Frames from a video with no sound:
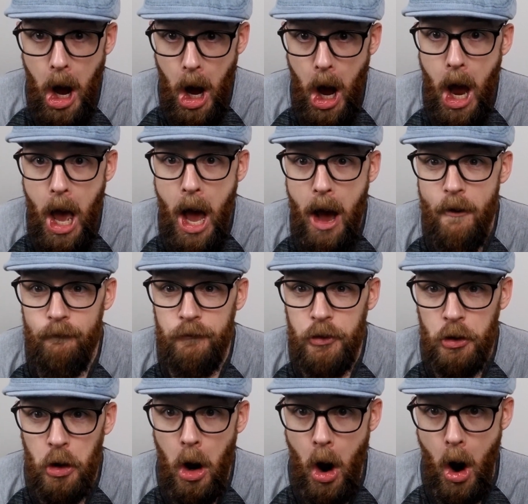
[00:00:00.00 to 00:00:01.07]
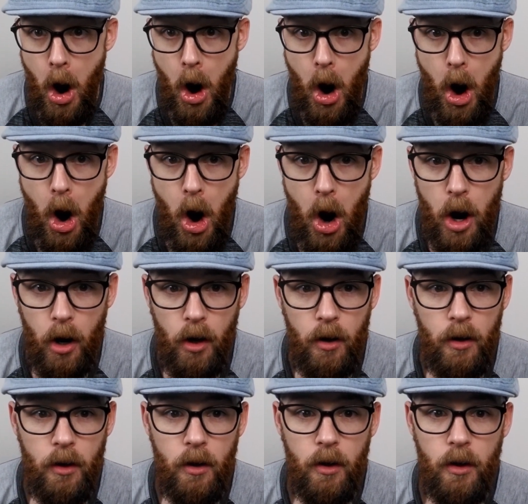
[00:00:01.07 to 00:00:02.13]
I have to go."
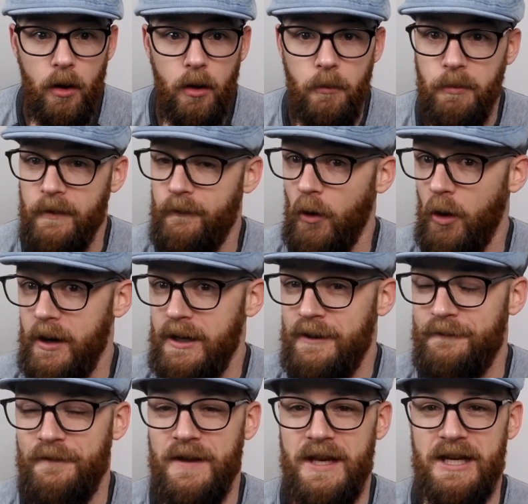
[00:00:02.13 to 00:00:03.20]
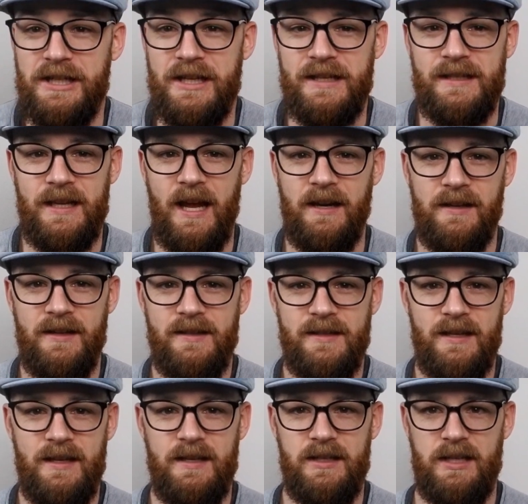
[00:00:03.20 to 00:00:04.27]
Before he could finish his
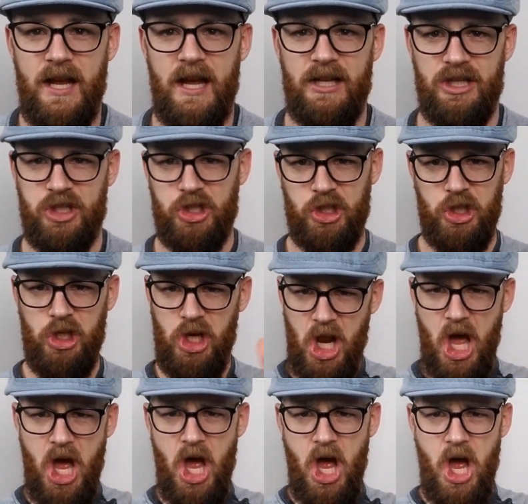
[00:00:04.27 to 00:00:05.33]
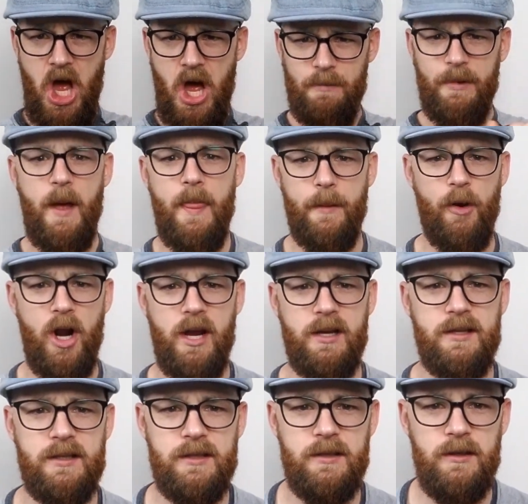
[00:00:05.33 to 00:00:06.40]
sentence, Dad slammed on the
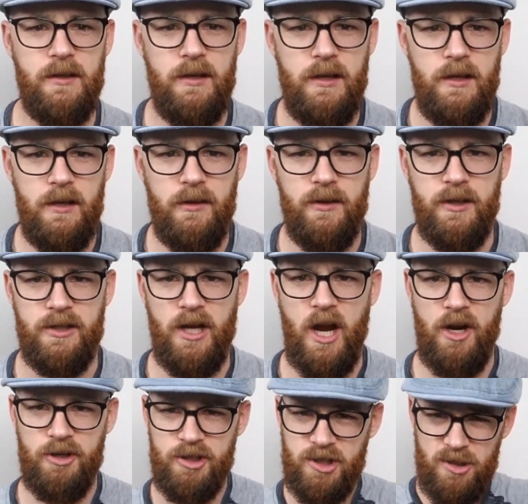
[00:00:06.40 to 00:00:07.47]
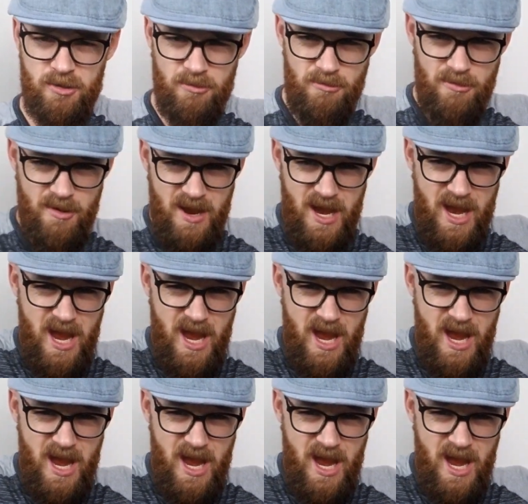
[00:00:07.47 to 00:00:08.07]
brakes. The tires screamed.